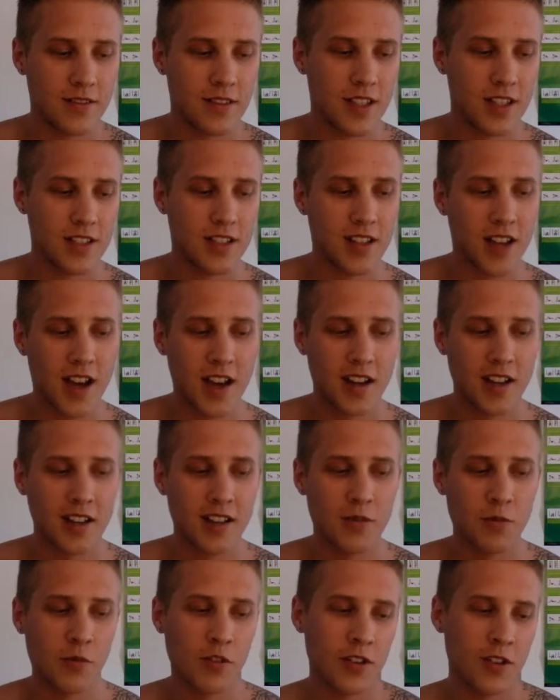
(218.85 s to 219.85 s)
it's kind
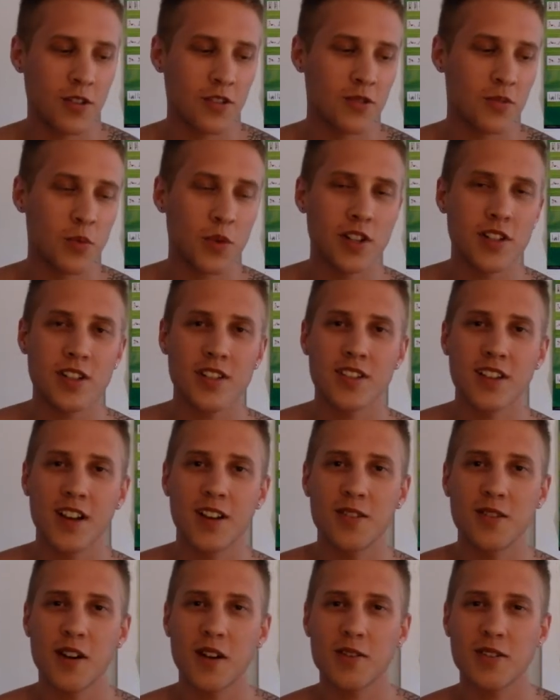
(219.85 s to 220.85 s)
of one of those bridges I
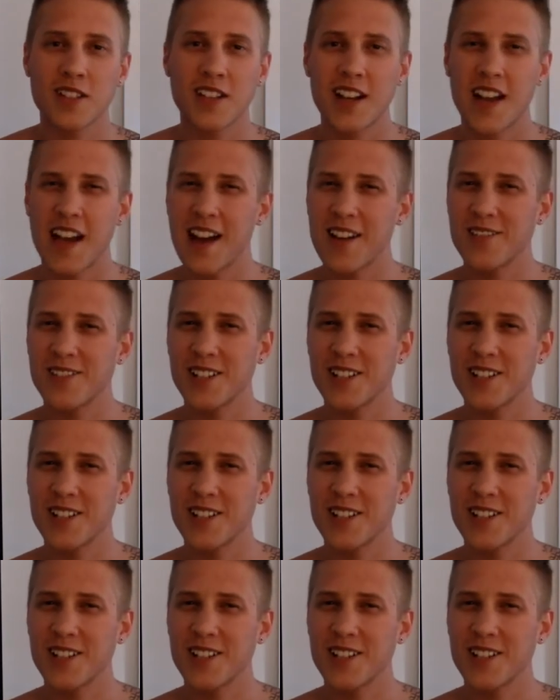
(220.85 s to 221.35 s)
knew I was going to have